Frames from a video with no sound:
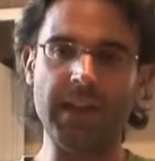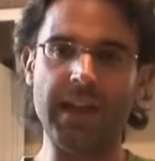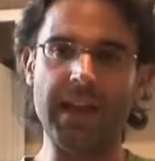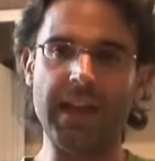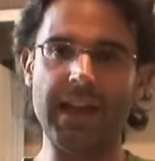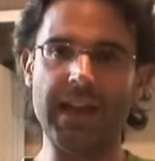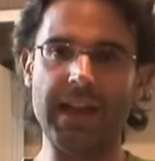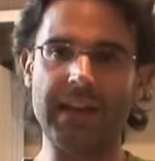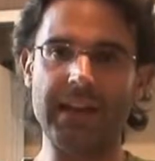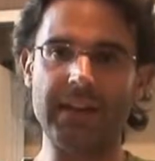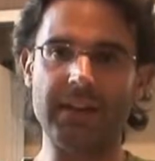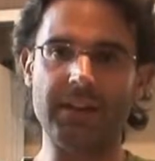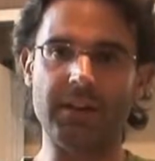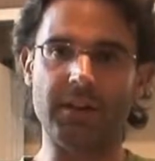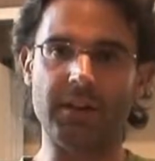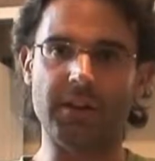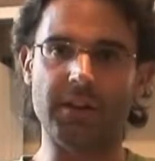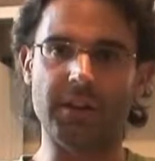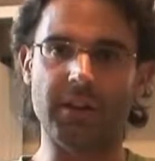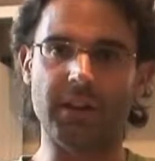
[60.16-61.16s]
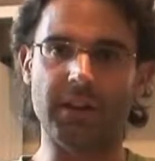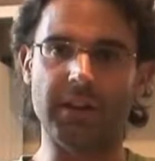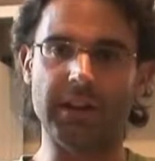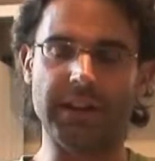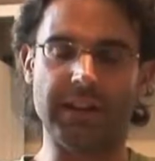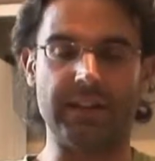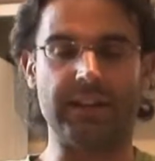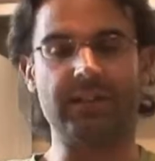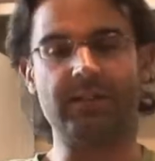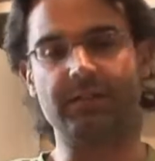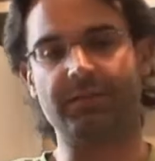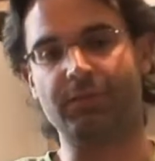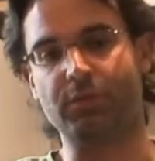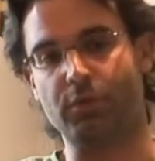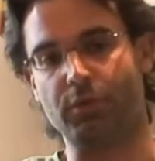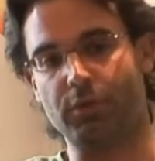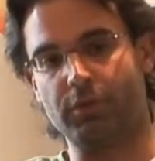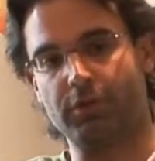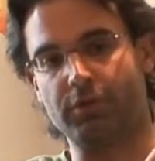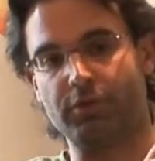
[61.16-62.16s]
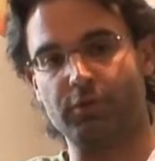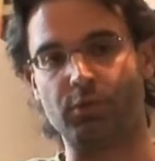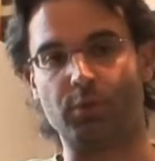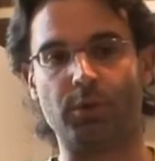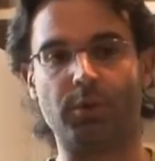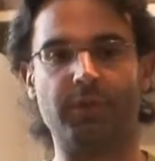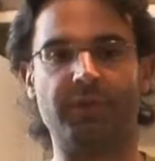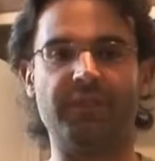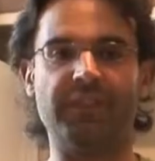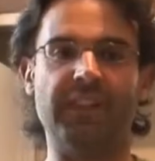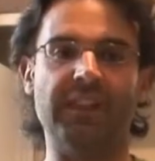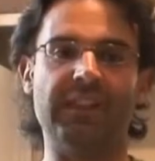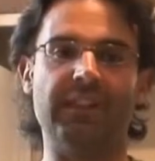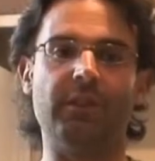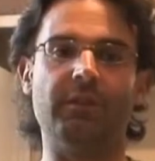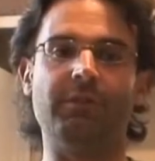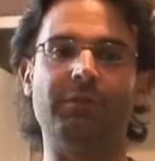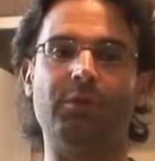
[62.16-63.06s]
And it is, of course, served in a